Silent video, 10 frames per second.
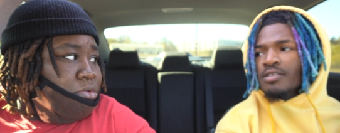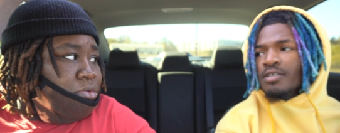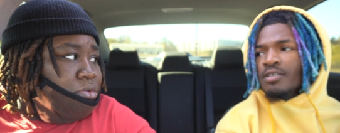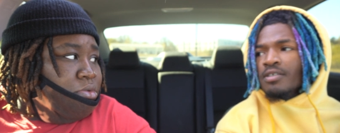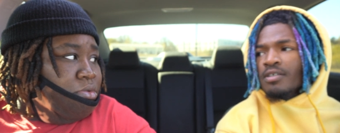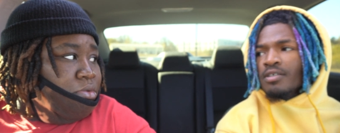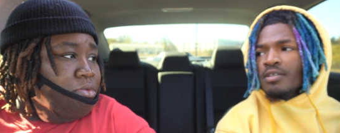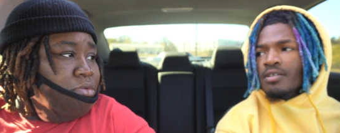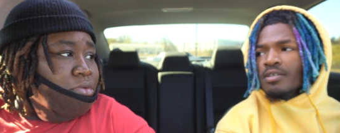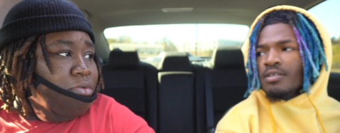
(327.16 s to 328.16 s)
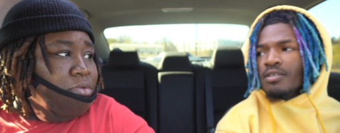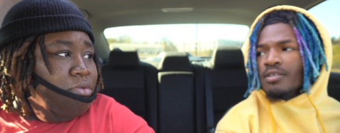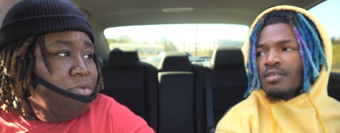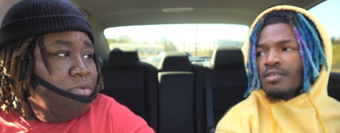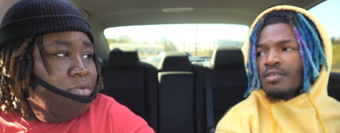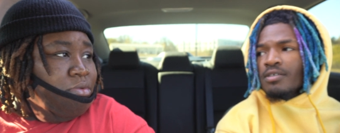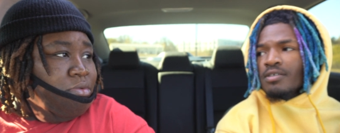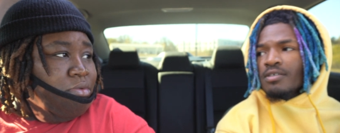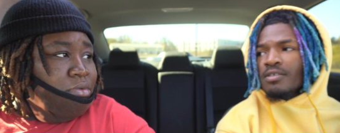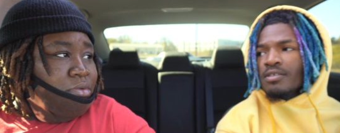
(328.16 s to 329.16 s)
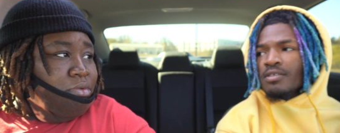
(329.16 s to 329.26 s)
Nothing is said.